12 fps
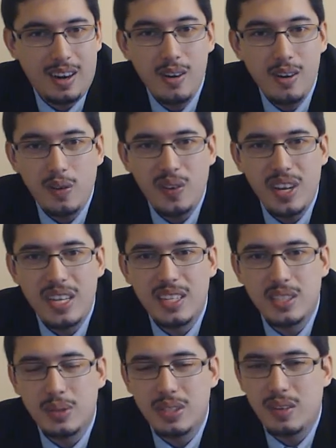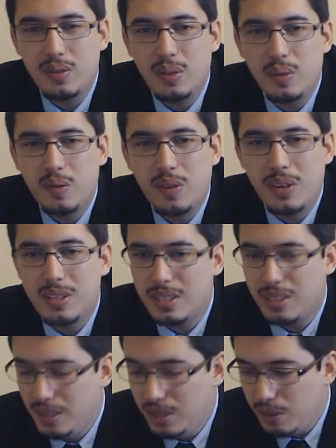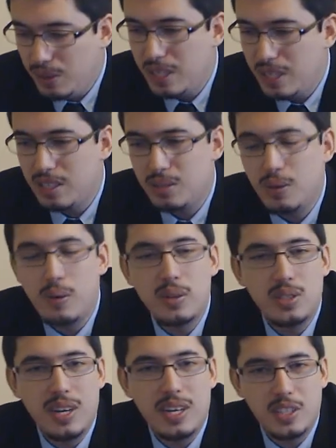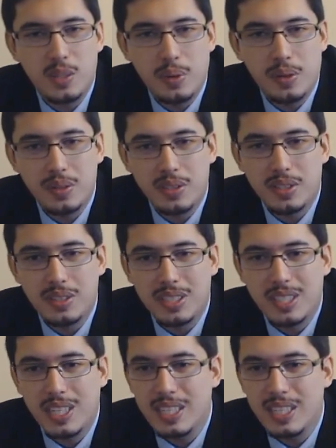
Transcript: hopefully this will give them funds. Hopefully this will attract sponsors.